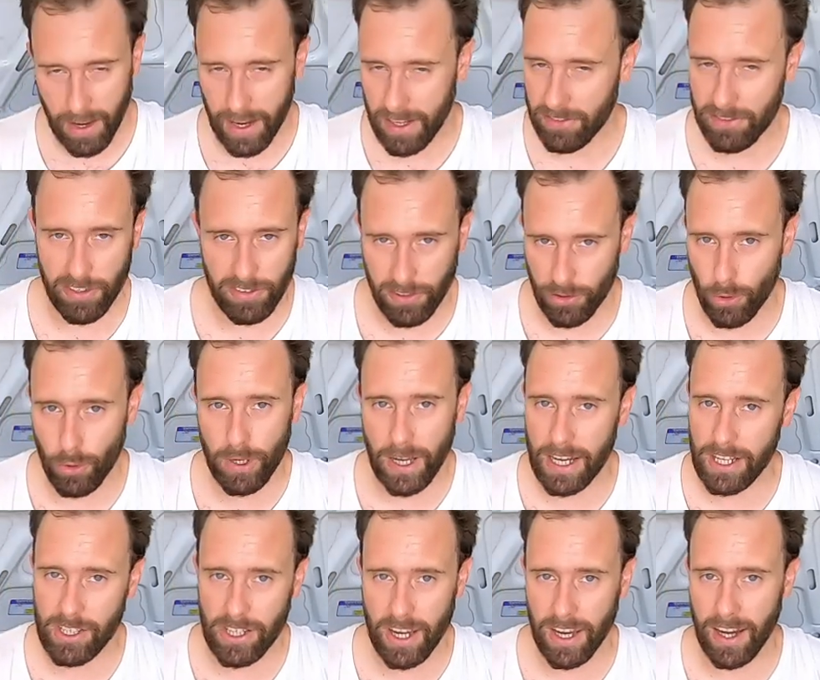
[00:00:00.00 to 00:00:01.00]
It's just an oil
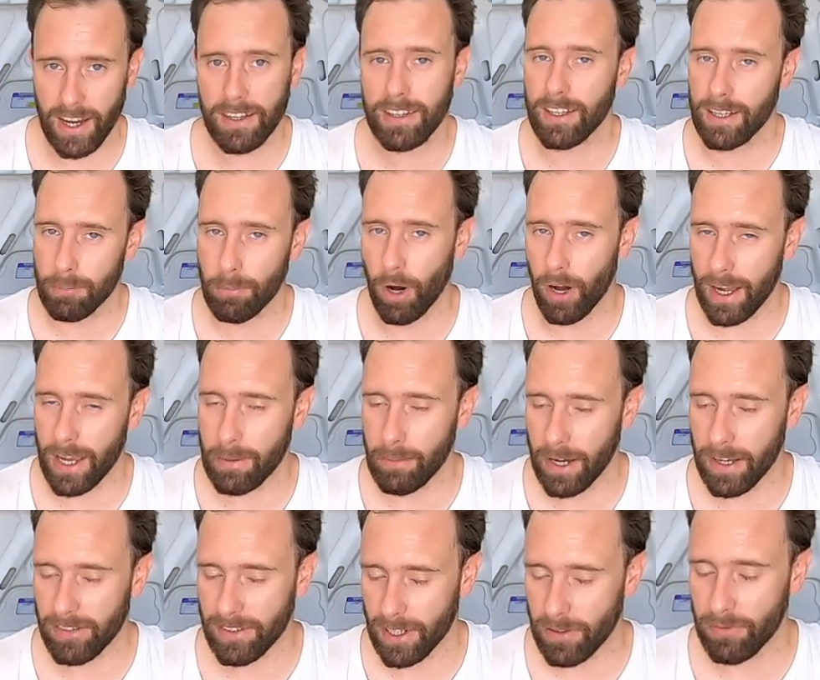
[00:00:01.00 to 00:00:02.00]
catch can. You can buy
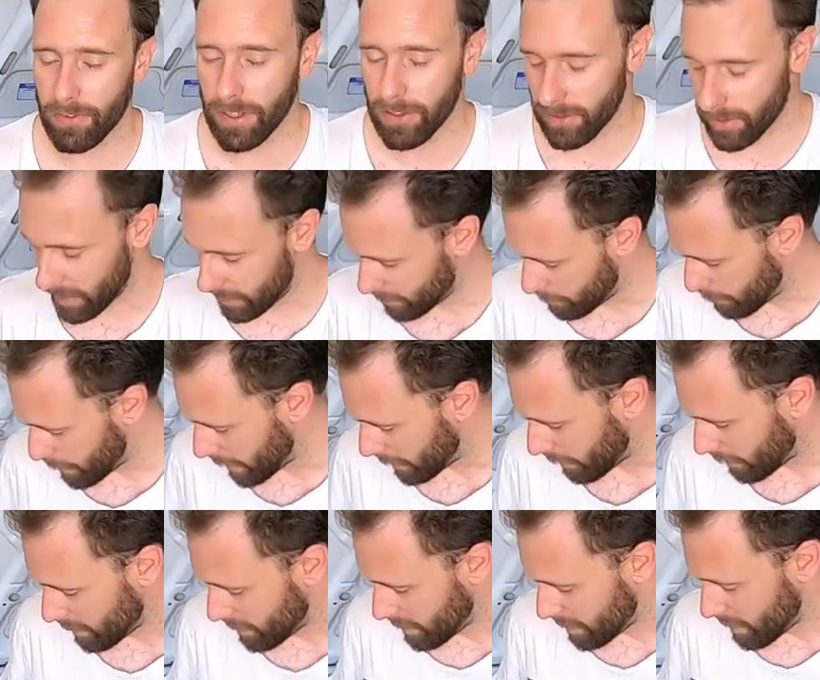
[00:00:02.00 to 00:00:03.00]
eBay stuff for this. It doesn't
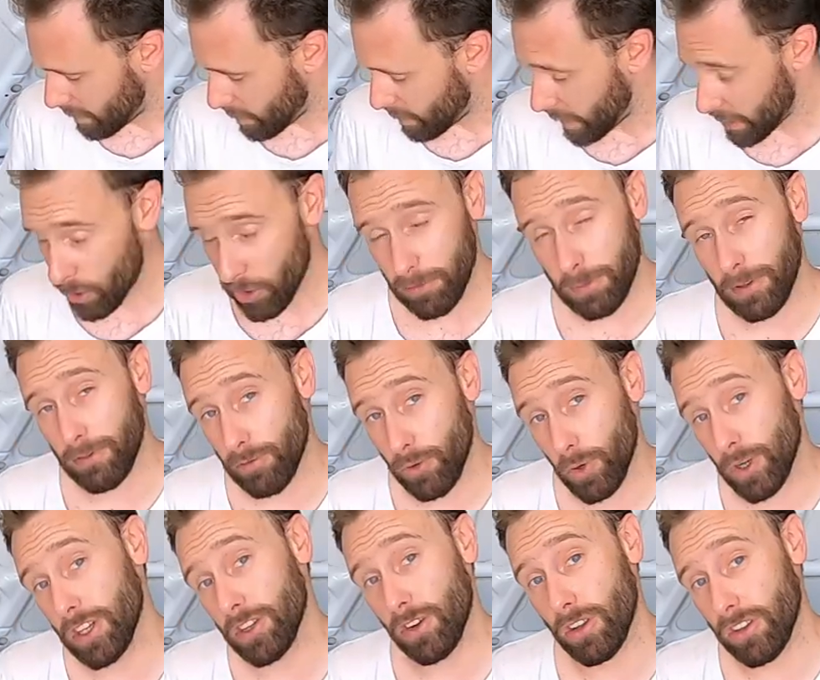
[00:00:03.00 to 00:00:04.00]
matter. That cost me
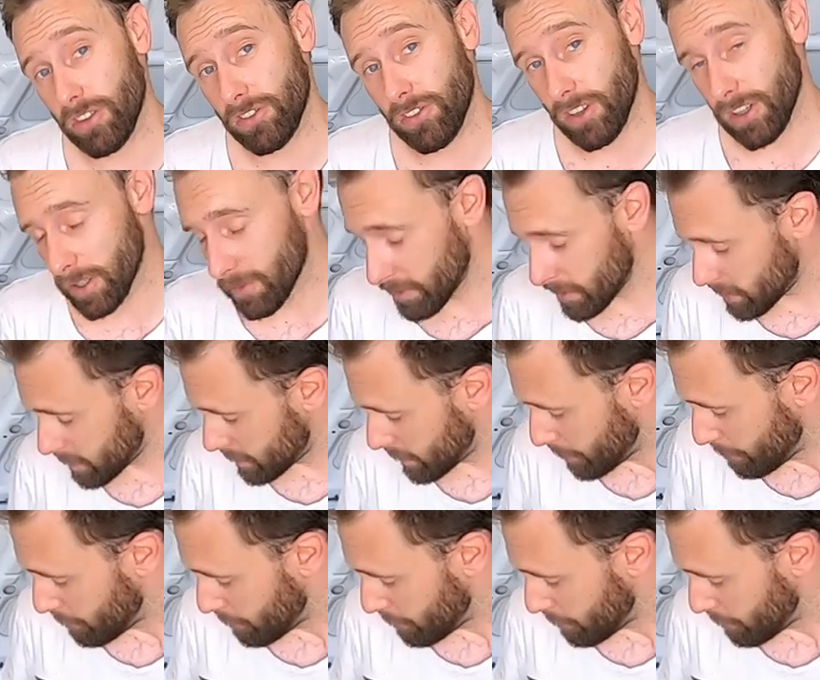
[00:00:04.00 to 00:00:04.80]
$40 delivered.